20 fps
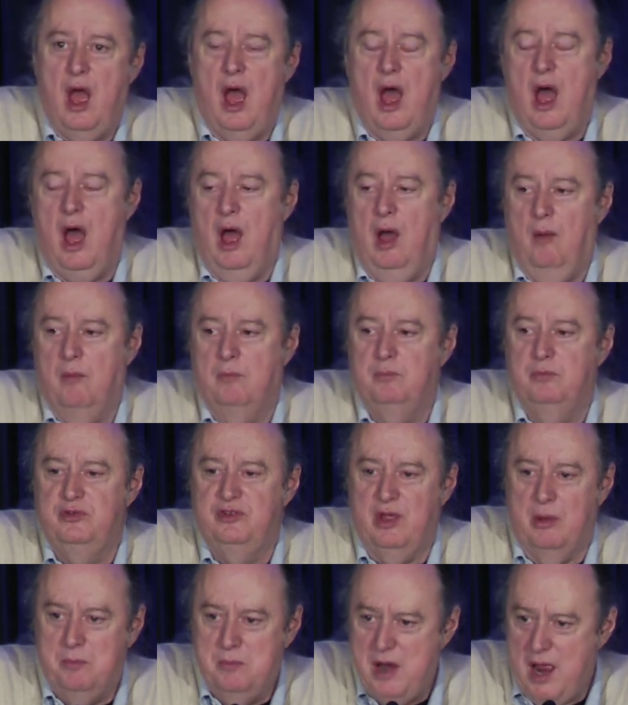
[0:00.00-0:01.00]
Um,
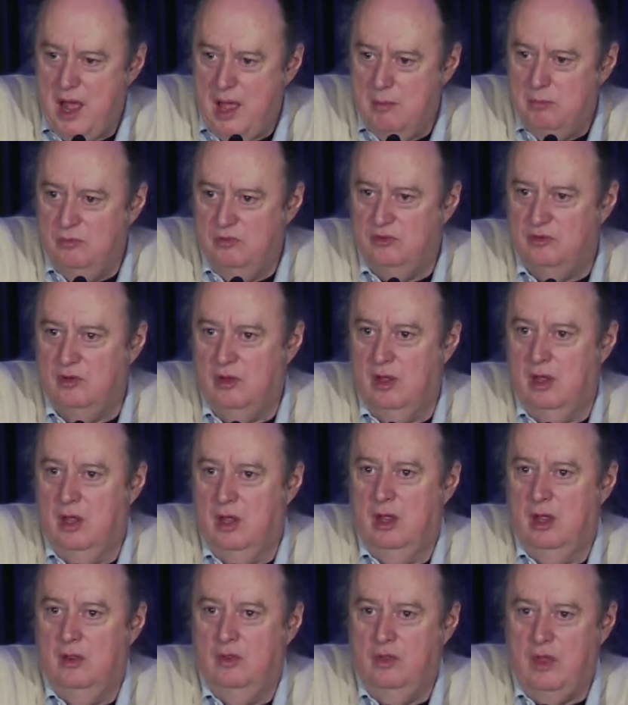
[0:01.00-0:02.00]
sometimes
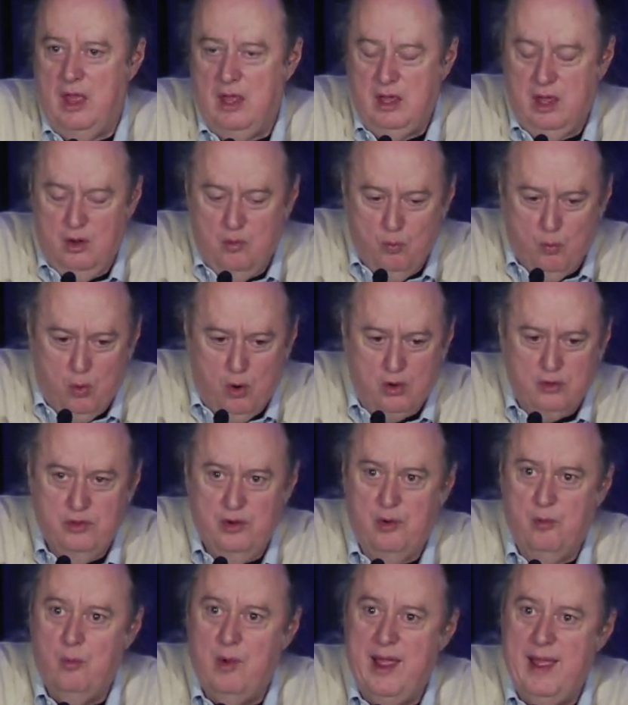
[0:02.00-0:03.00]
they can work
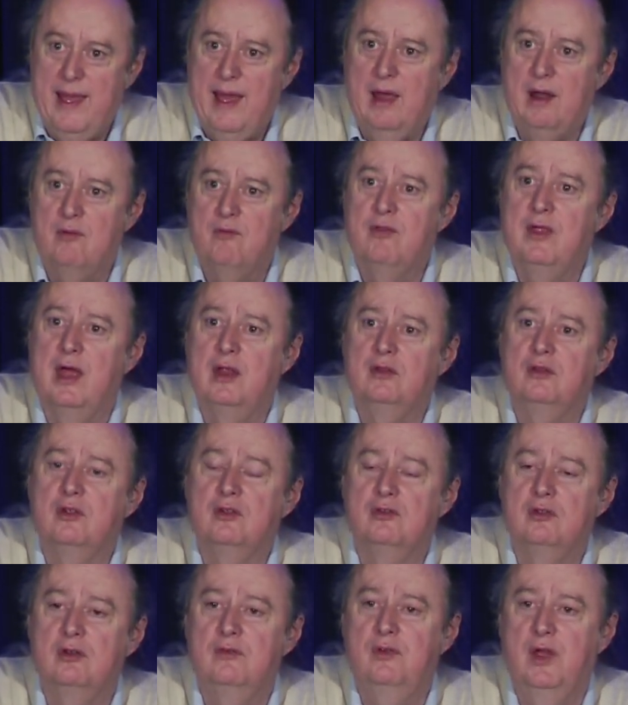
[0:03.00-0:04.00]
their way out of that
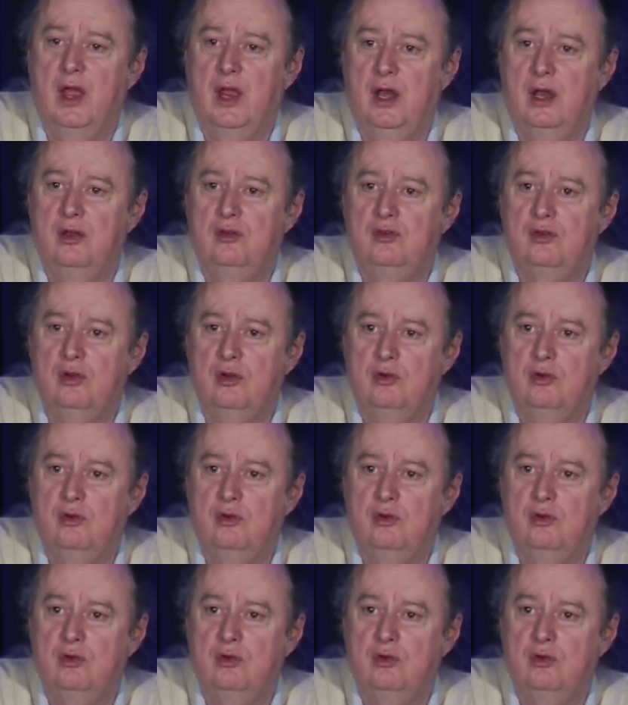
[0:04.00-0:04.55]
disadvantage,